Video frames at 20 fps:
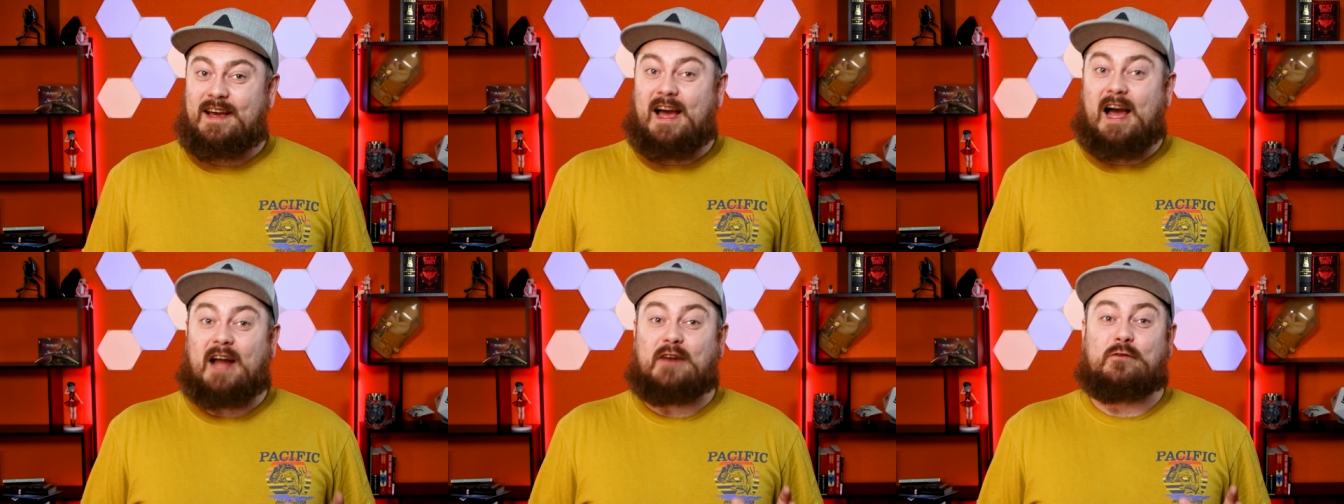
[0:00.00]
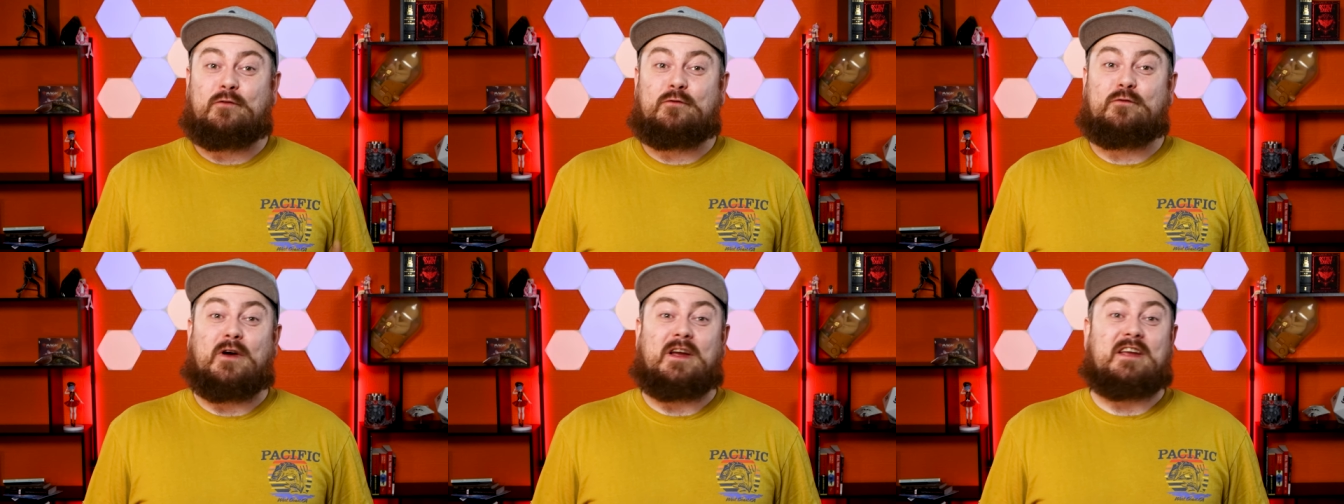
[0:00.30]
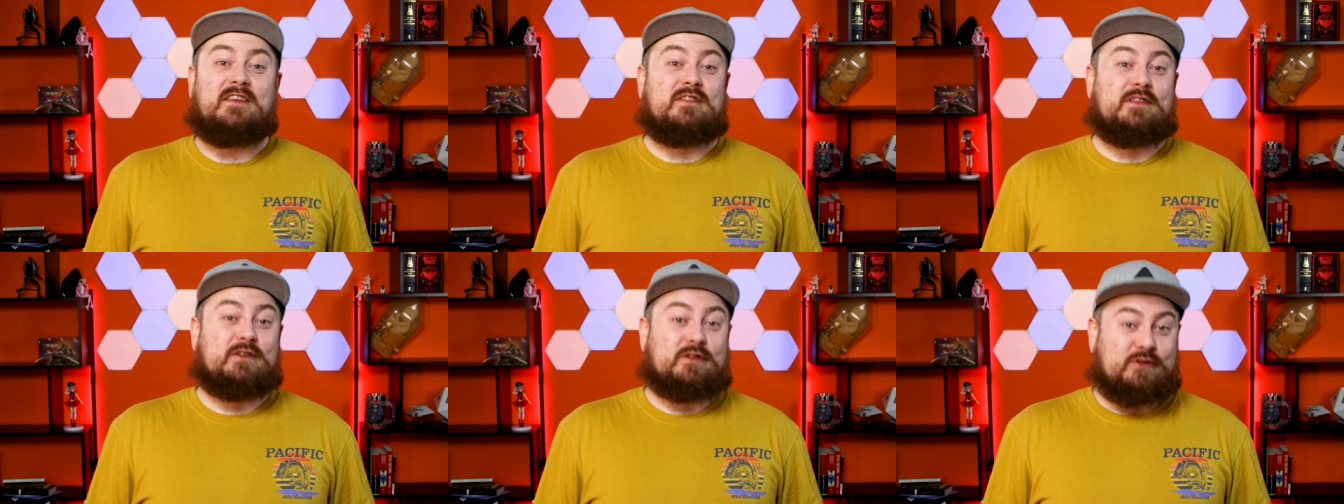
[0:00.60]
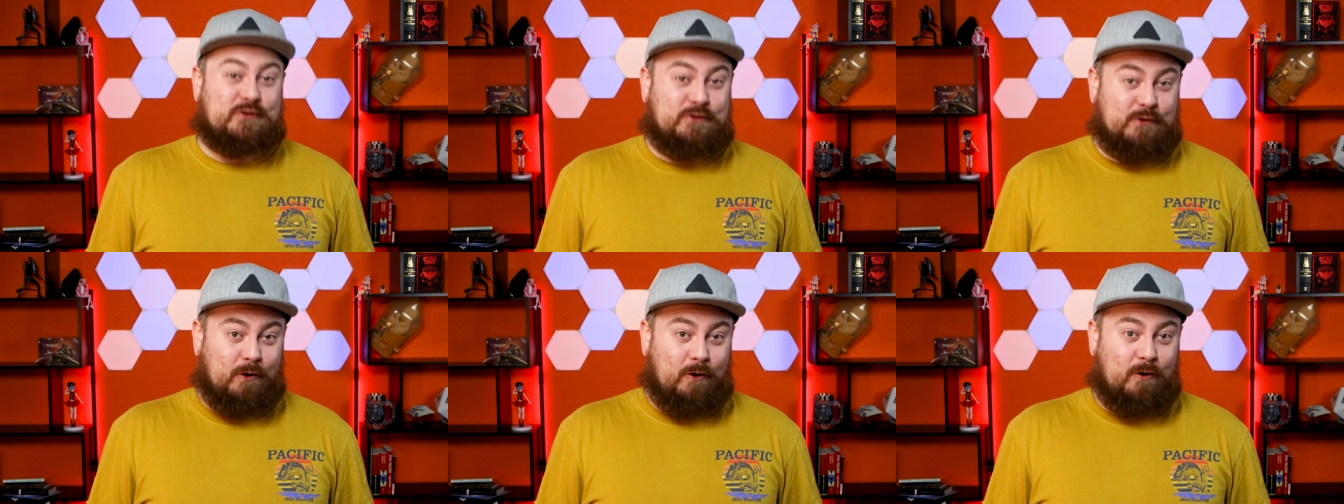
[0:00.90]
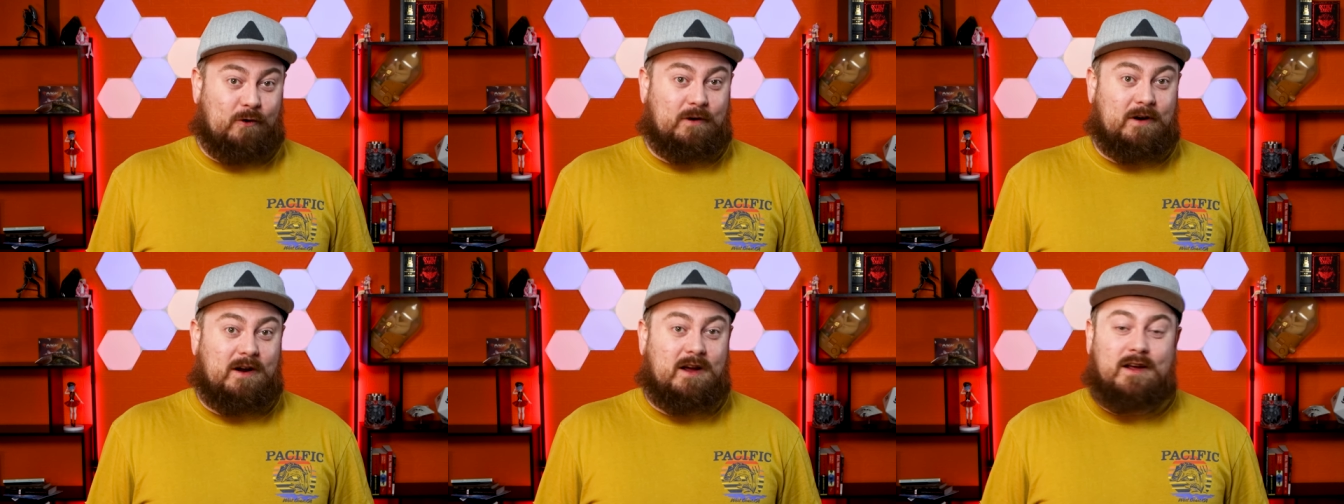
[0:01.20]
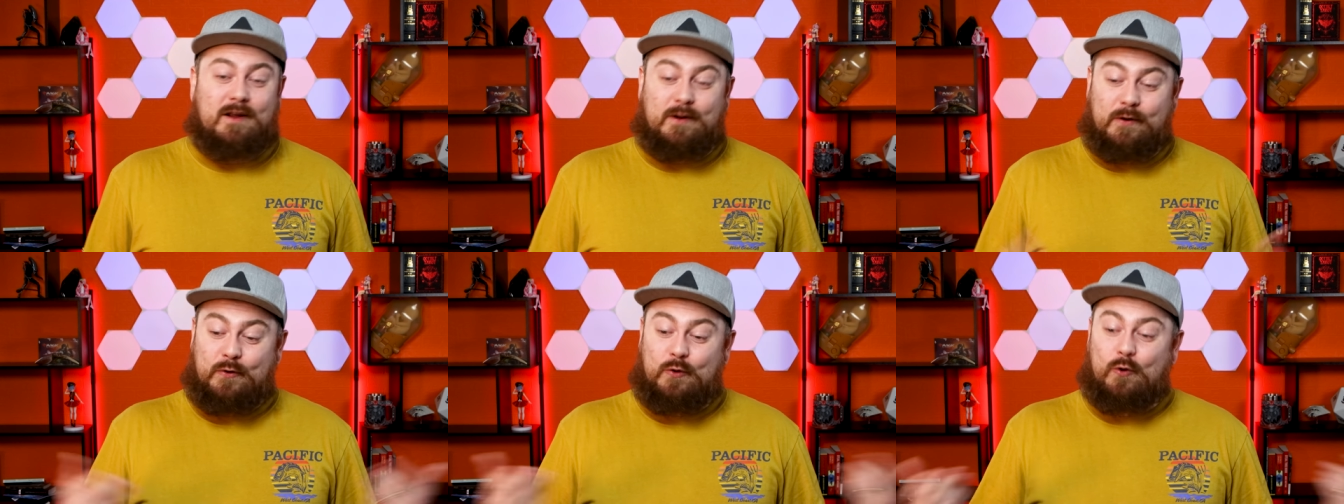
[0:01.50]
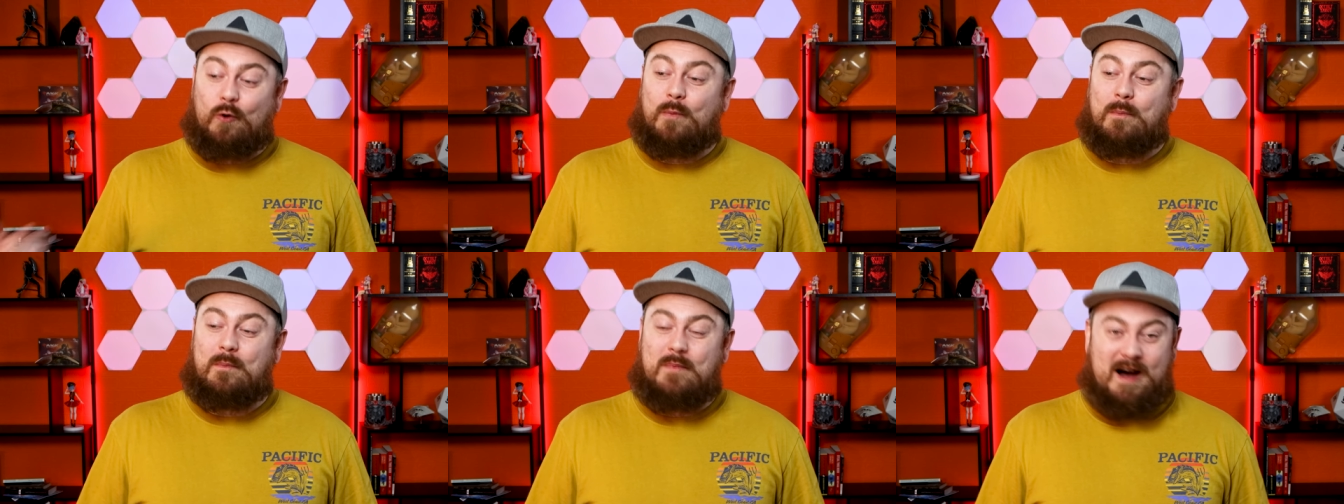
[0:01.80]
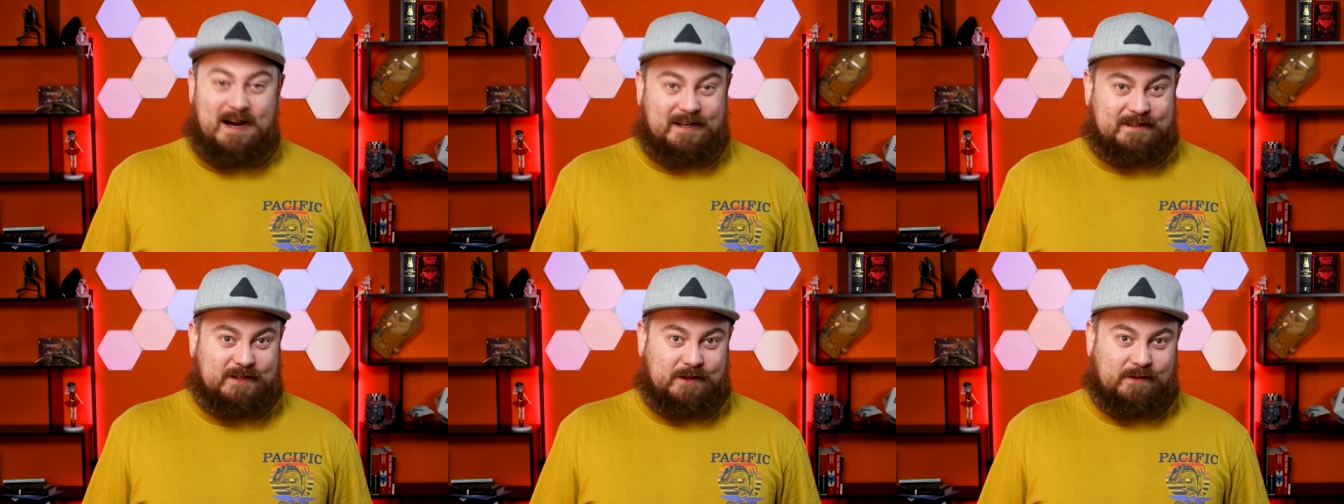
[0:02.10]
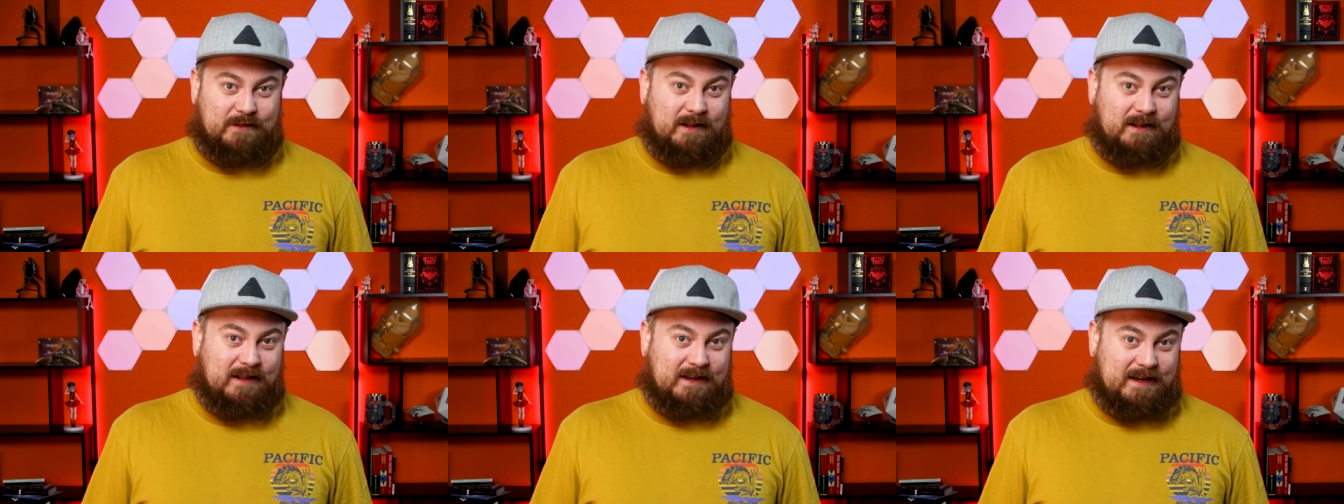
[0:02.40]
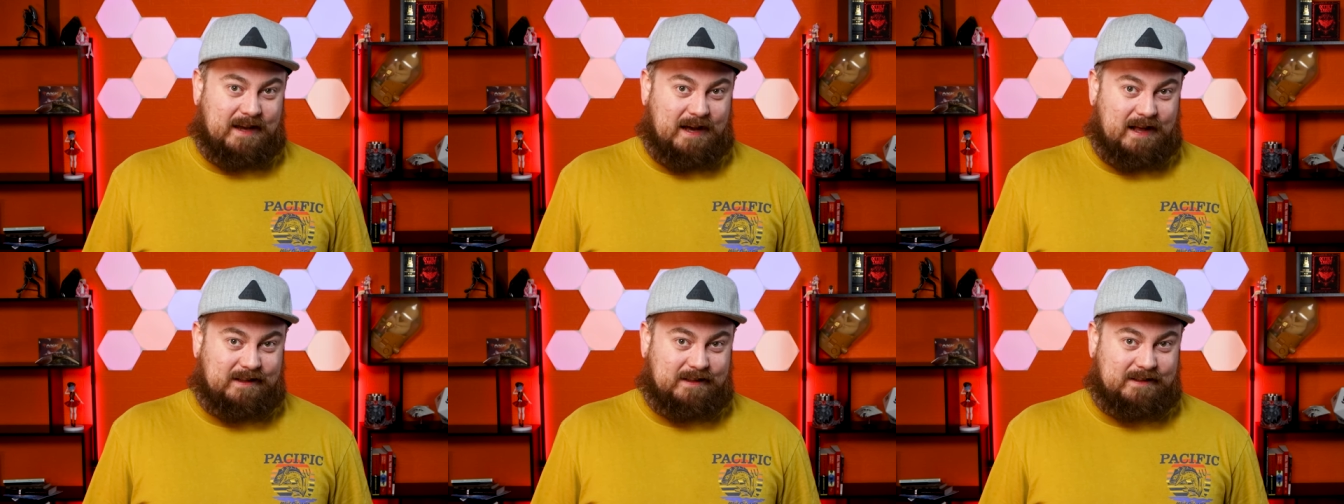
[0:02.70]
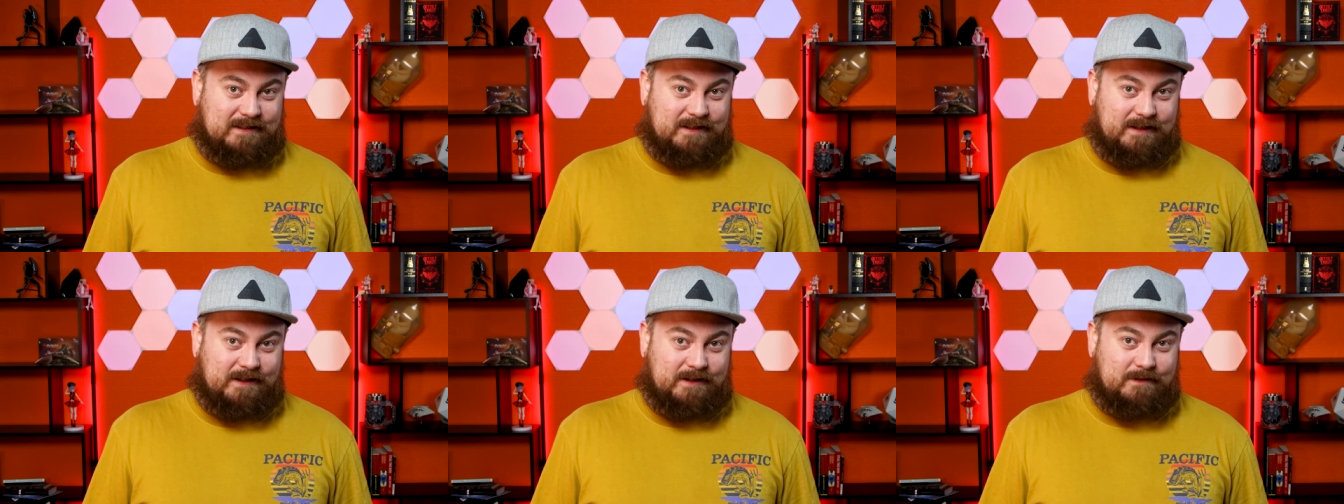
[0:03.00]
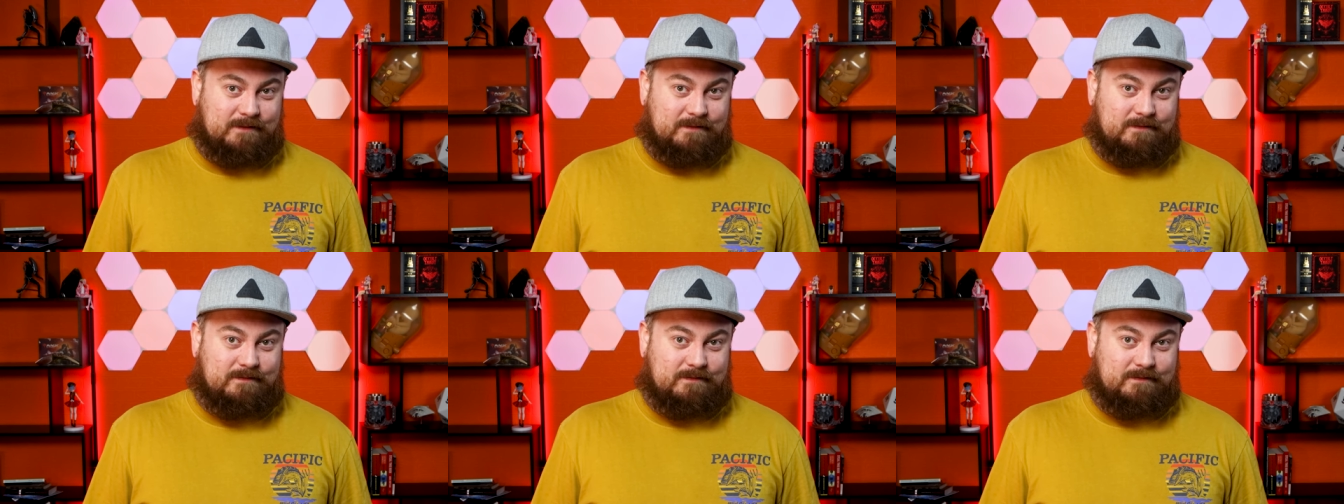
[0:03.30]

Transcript: and fight the strong, no matter the legality.